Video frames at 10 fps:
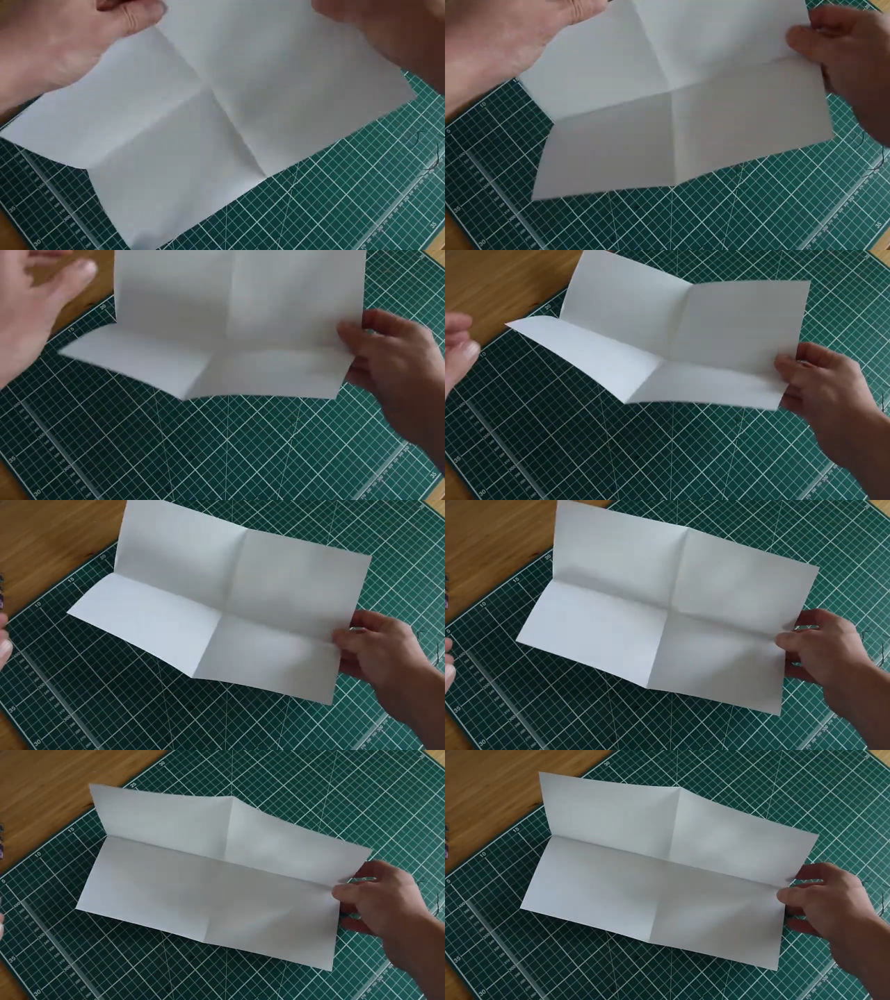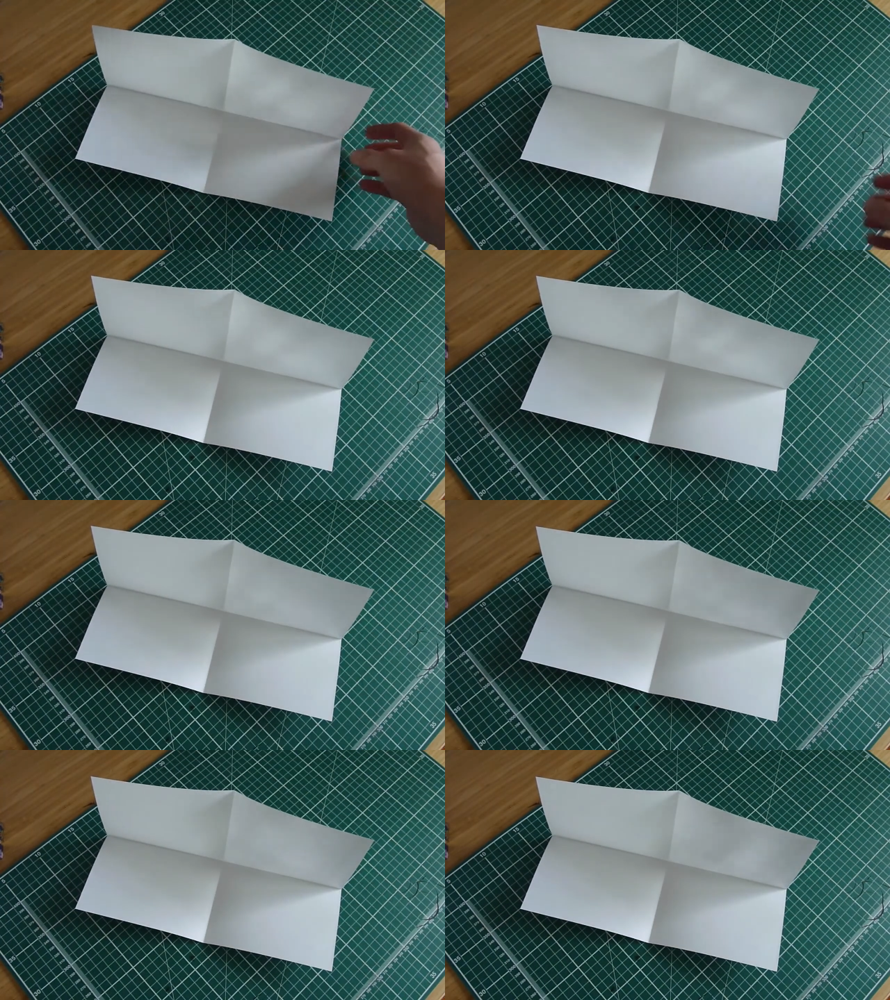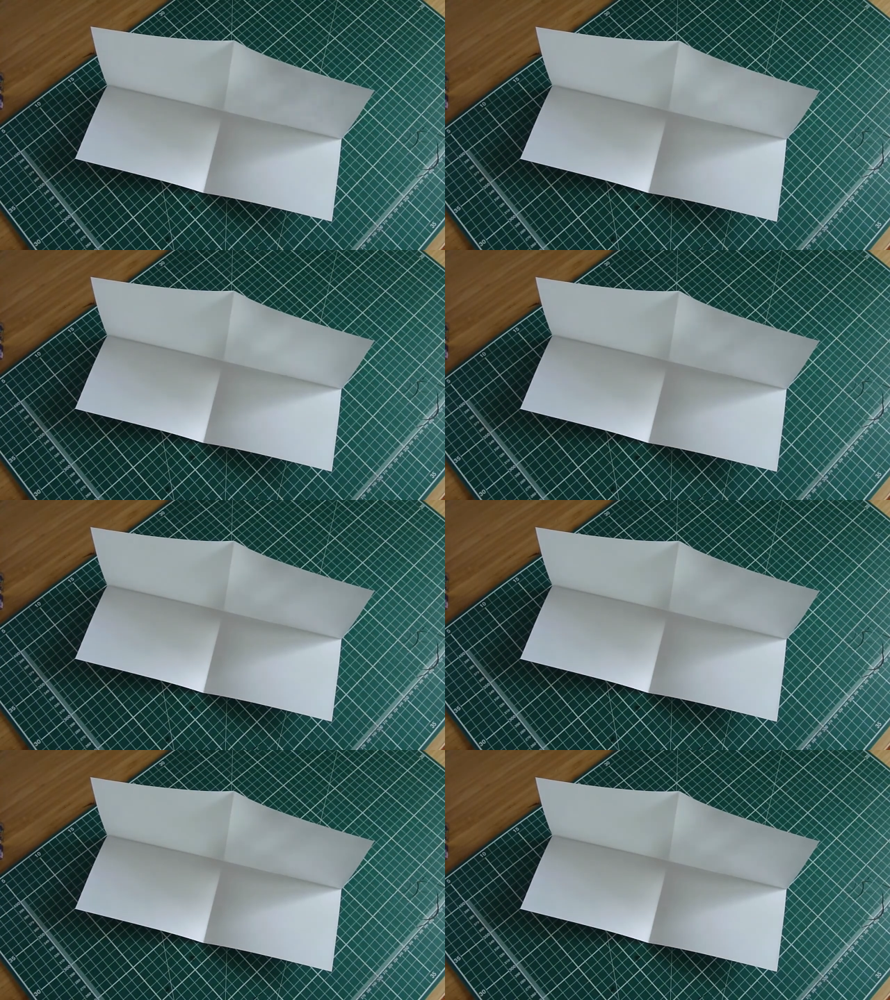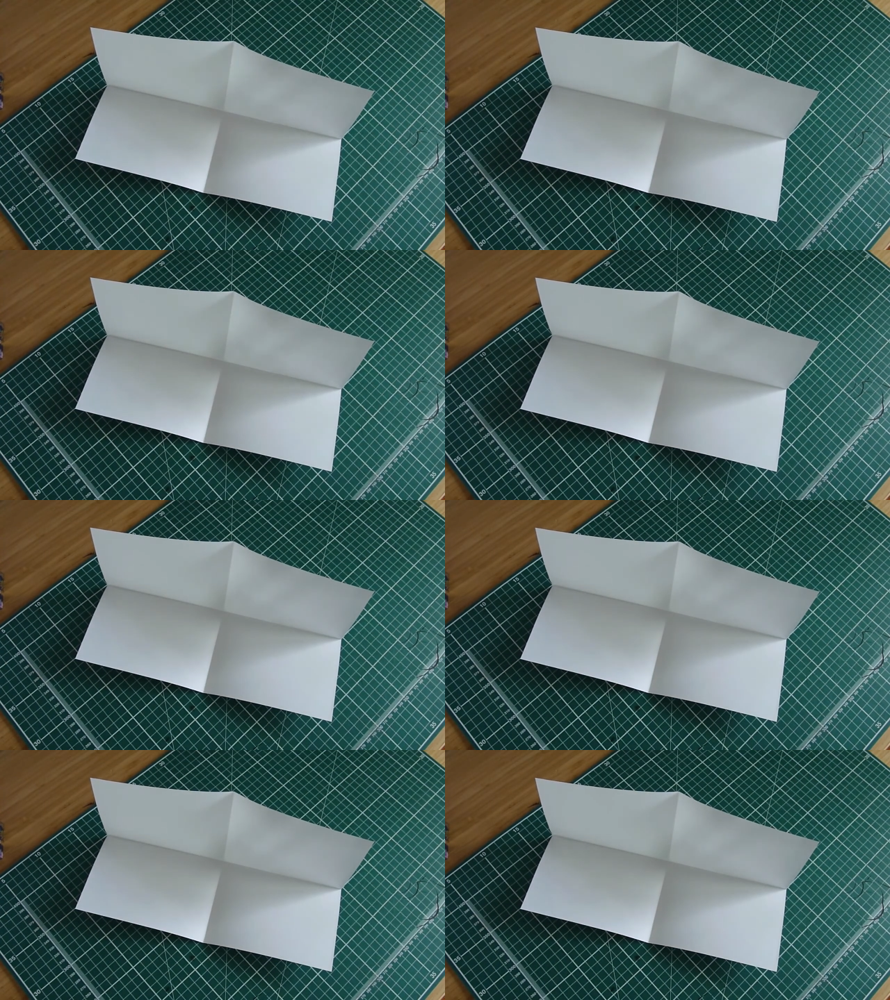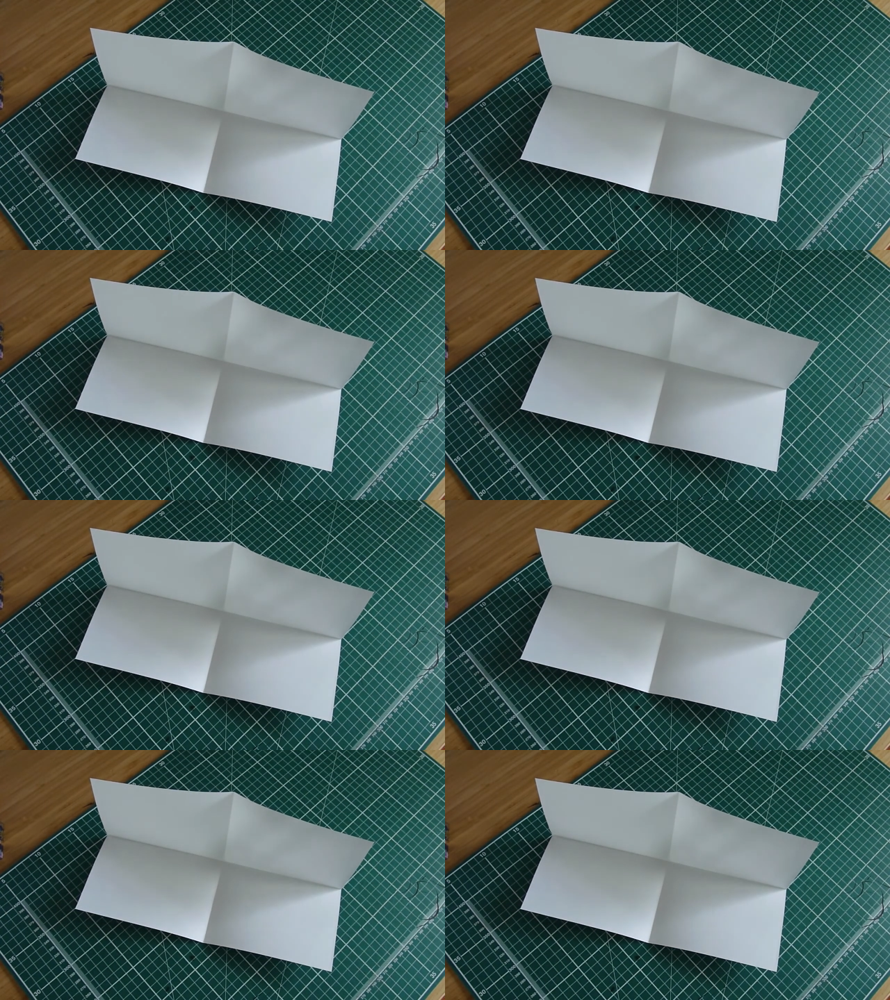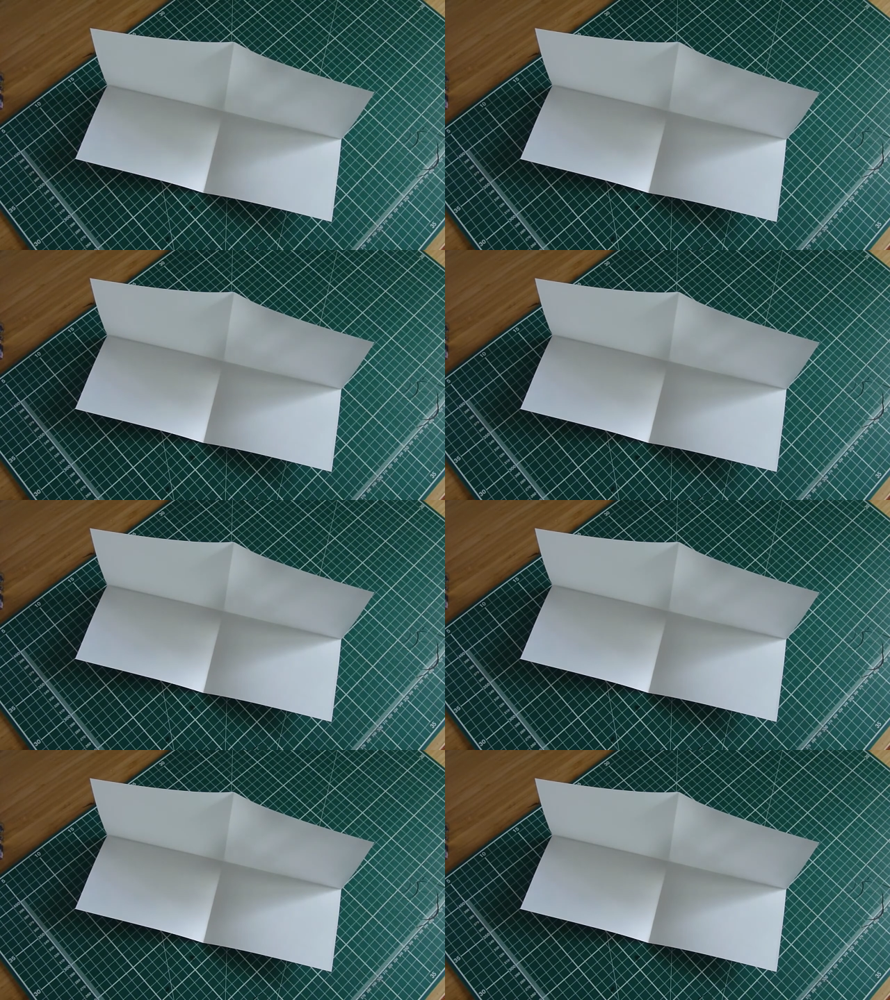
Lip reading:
(no speaker visible)